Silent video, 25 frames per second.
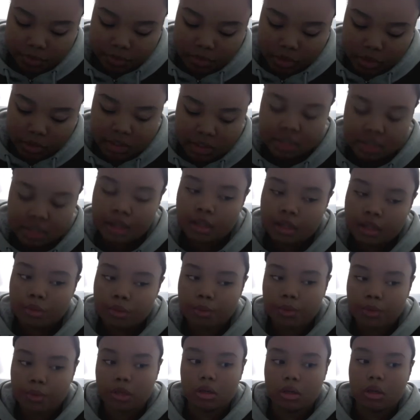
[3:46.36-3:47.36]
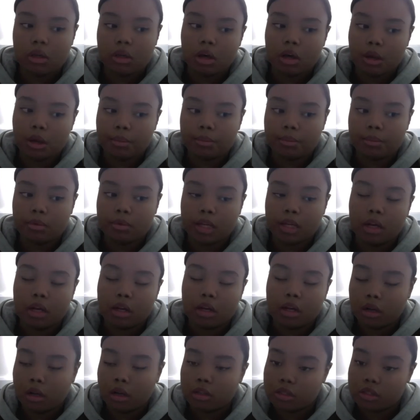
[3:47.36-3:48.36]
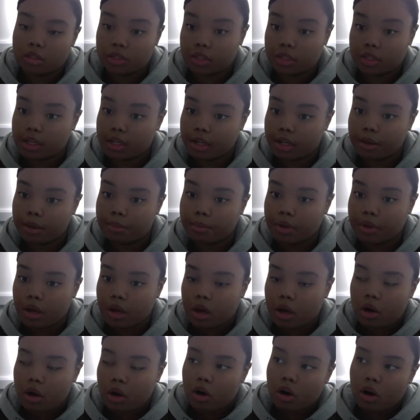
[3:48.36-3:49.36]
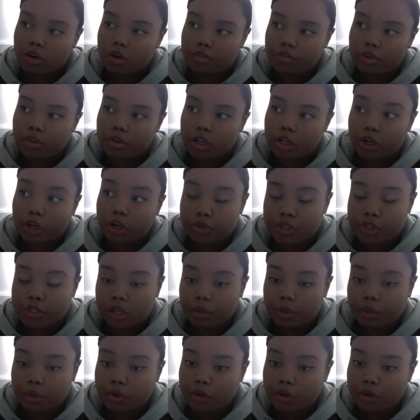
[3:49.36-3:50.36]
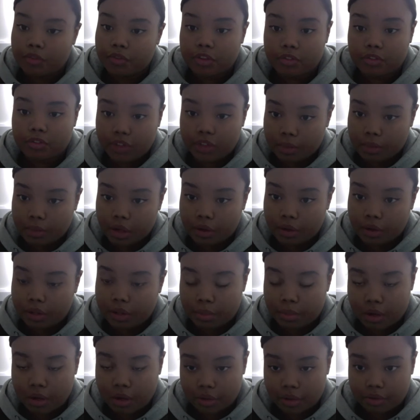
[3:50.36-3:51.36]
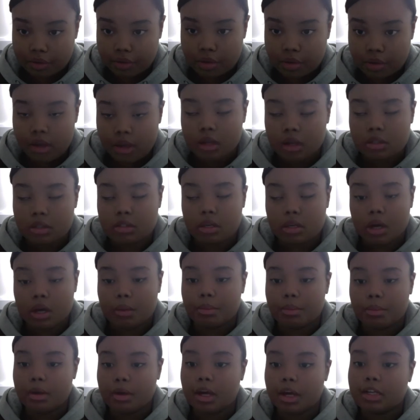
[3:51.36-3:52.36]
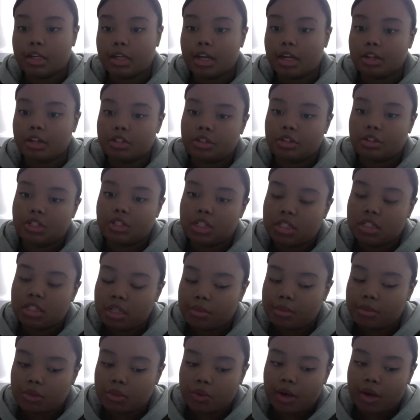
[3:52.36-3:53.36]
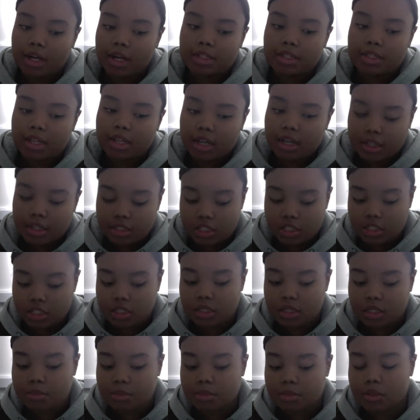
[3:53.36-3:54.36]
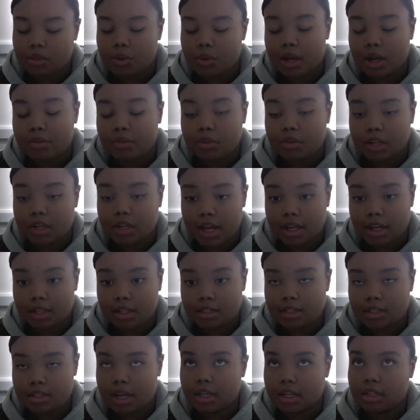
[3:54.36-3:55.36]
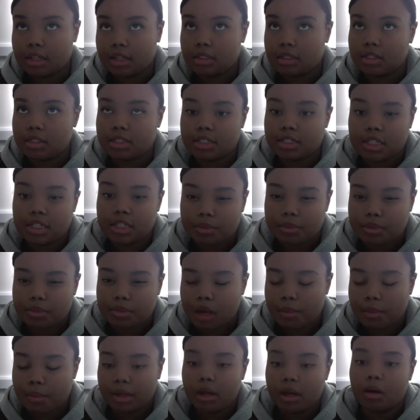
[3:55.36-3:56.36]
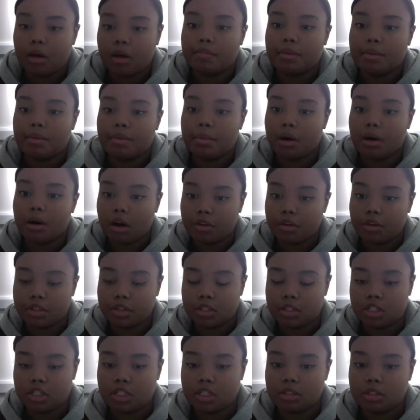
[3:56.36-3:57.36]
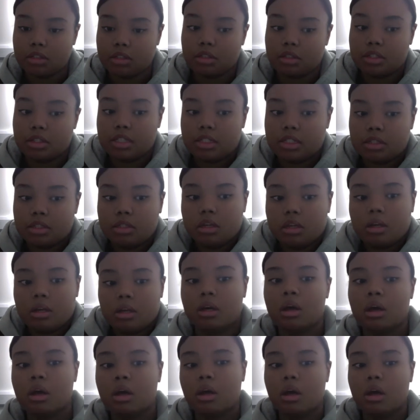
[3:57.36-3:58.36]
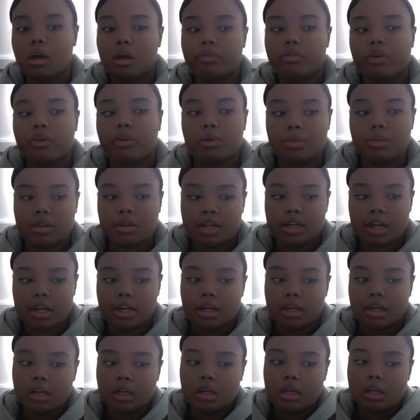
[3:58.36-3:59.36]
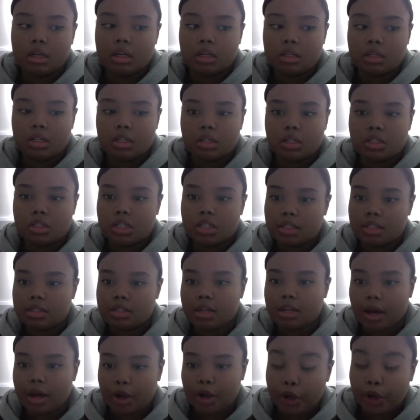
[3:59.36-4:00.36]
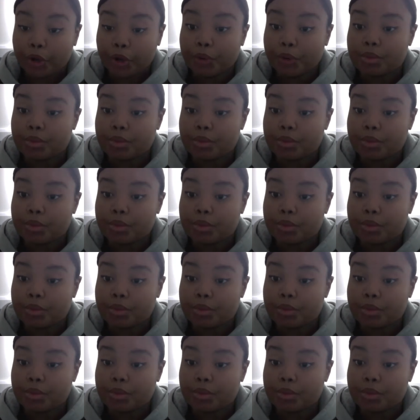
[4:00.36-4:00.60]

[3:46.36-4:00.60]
So then we get a cut to the clip of a close-up of the female in the bathtub, and now so she seems quite dazed, she seems quite relaxed, and steam's coming out of the bath, and there's the aroma that she's at home,